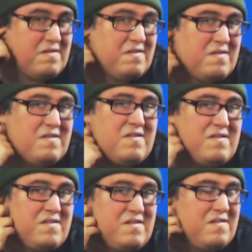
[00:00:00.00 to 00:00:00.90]

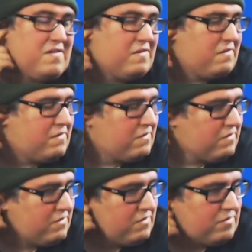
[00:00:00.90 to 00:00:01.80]

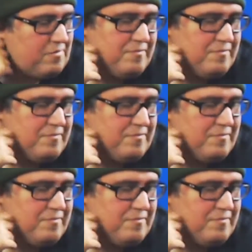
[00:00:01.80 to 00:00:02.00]
(silent)